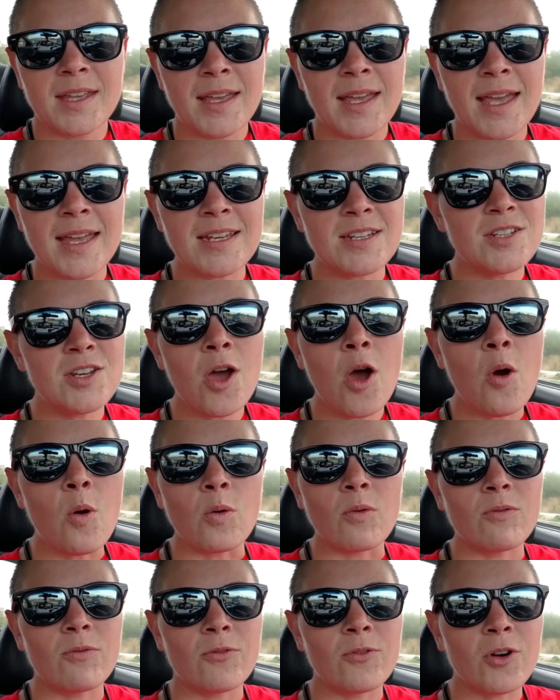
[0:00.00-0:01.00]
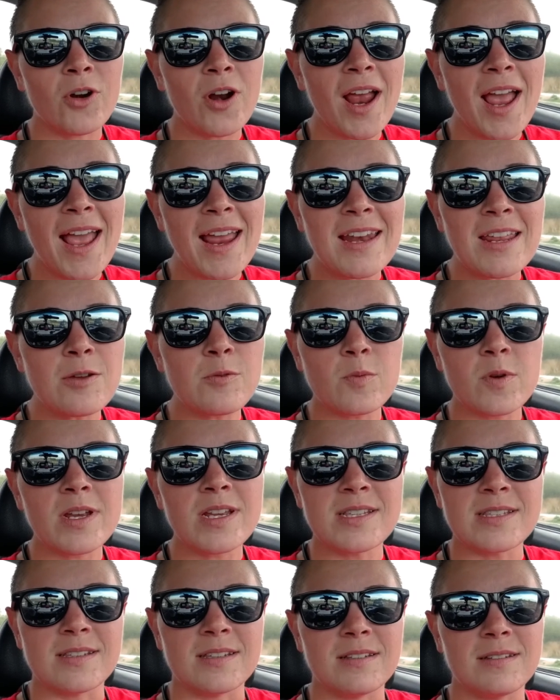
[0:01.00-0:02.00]
And don't, for any
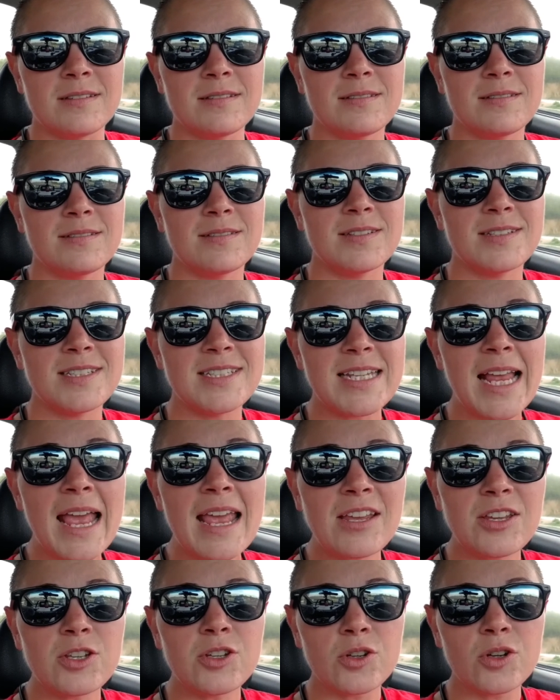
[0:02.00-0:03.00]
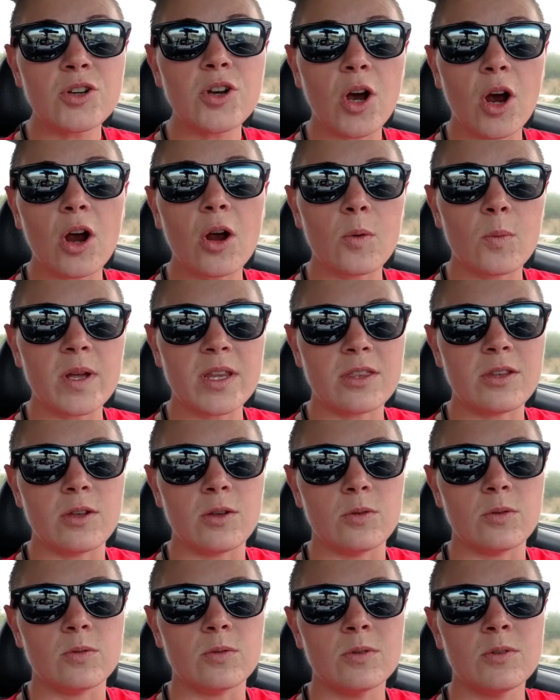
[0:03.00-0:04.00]
reason, take your car with
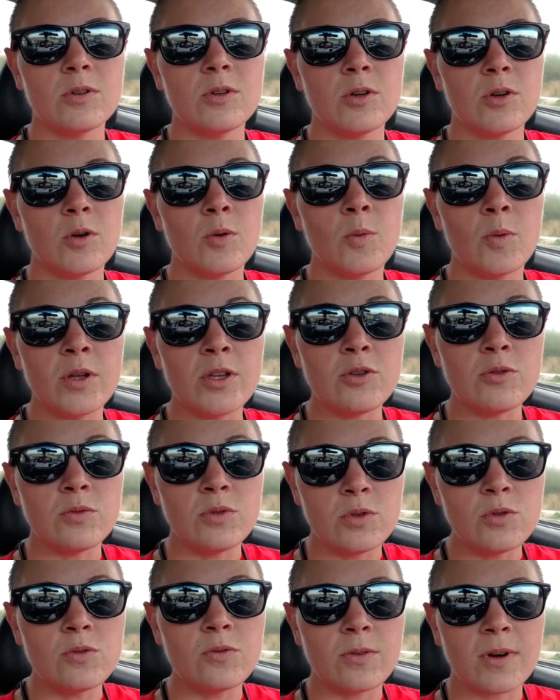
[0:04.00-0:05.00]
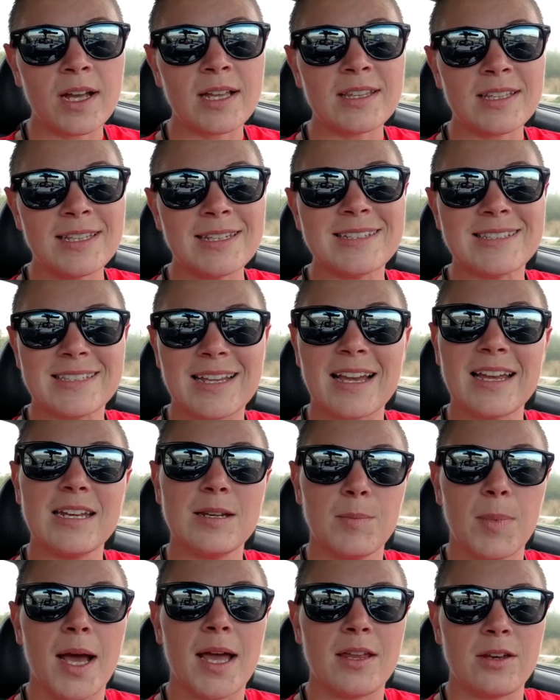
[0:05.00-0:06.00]
you when you do finally decide to
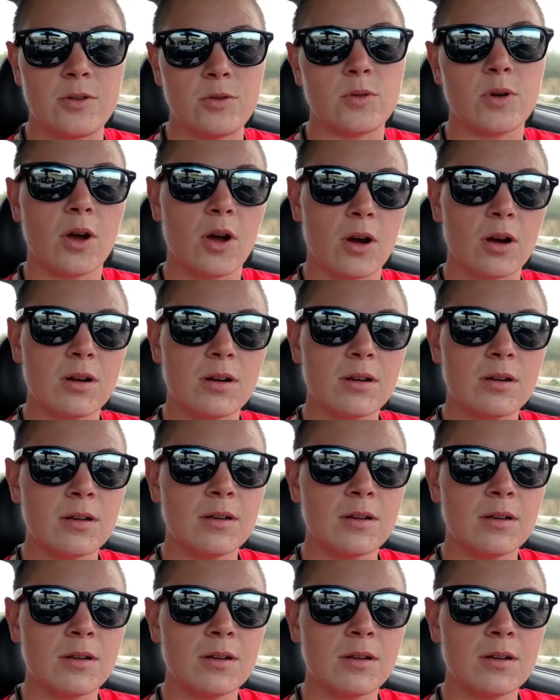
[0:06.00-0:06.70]
buy a new car.